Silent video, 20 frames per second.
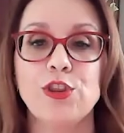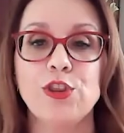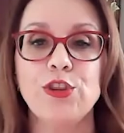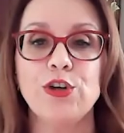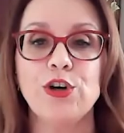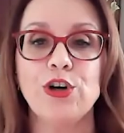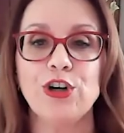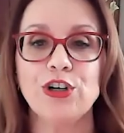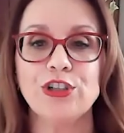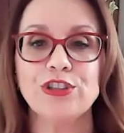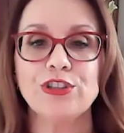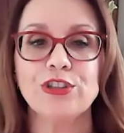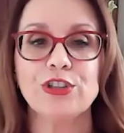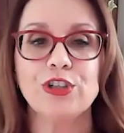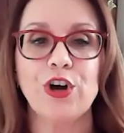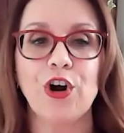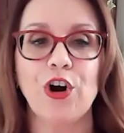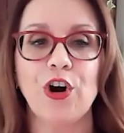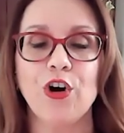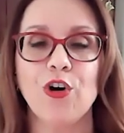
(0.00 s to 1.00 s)
Don't
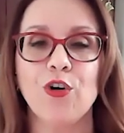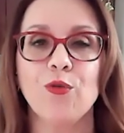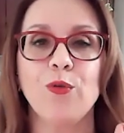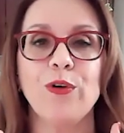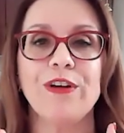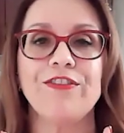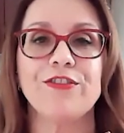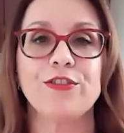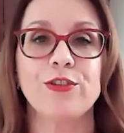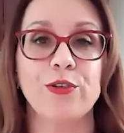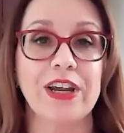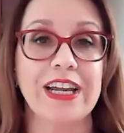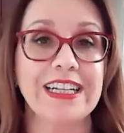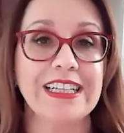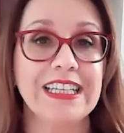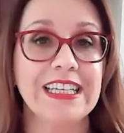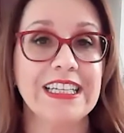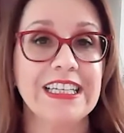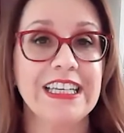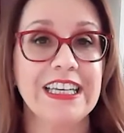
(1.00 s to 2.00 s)
go with
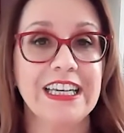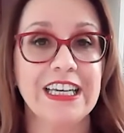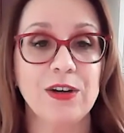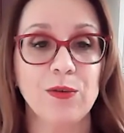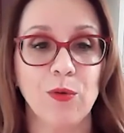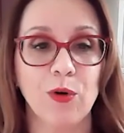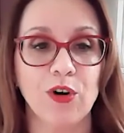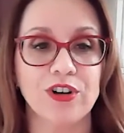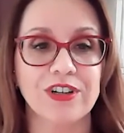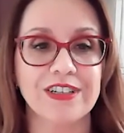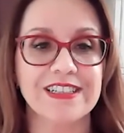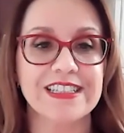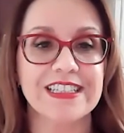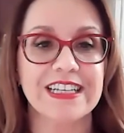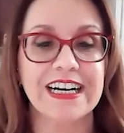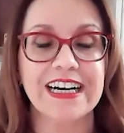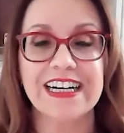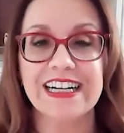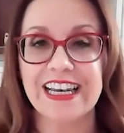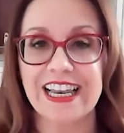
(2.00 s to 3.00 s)
trending keywords
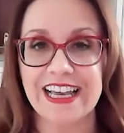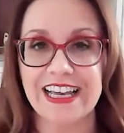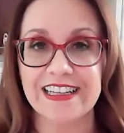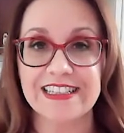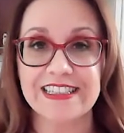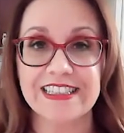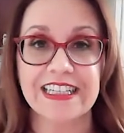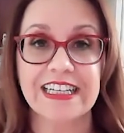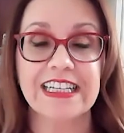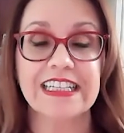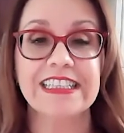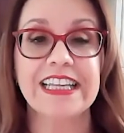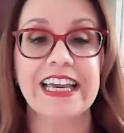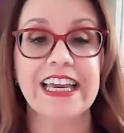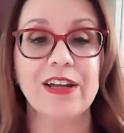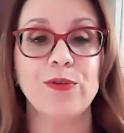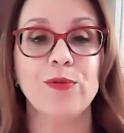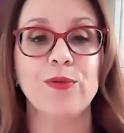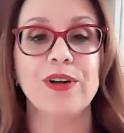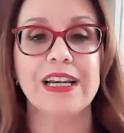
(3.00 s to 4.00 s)
unless they
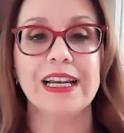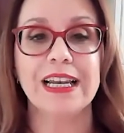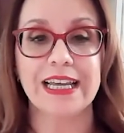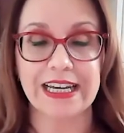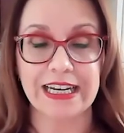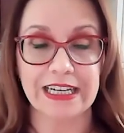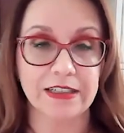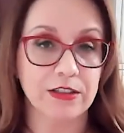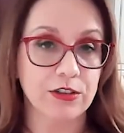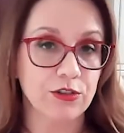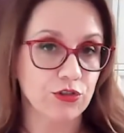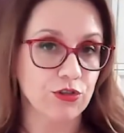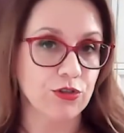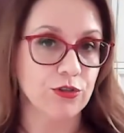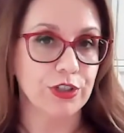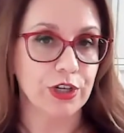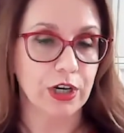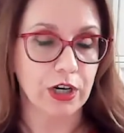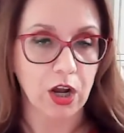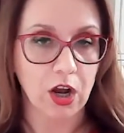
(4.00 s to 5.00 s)
relate to
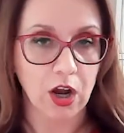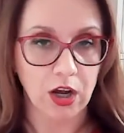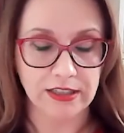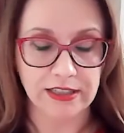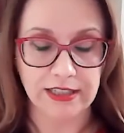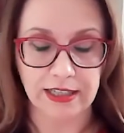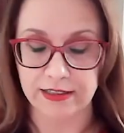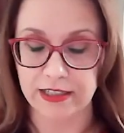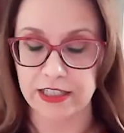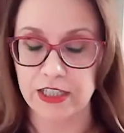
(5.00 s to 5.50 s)
your content.